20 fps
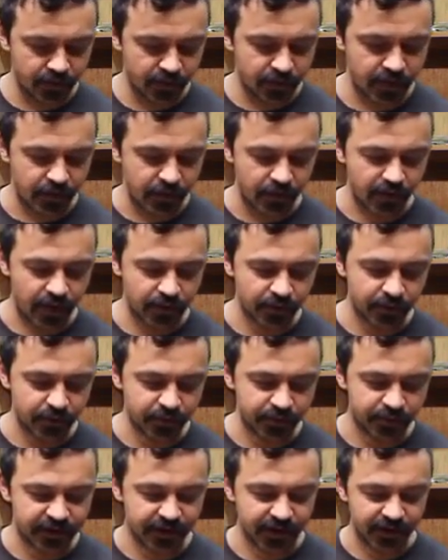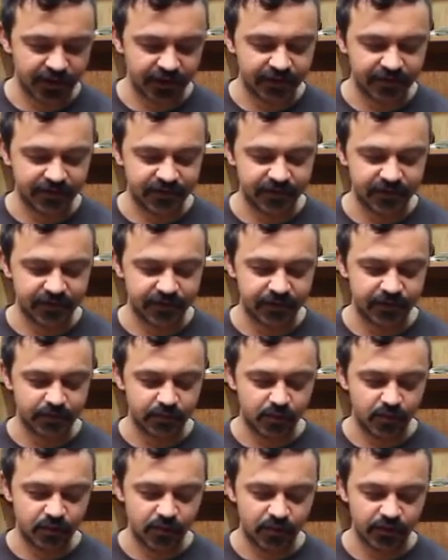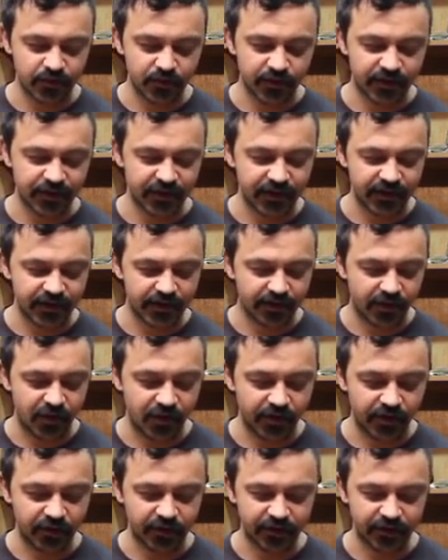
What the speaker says: It probably takes, this one has taken longer.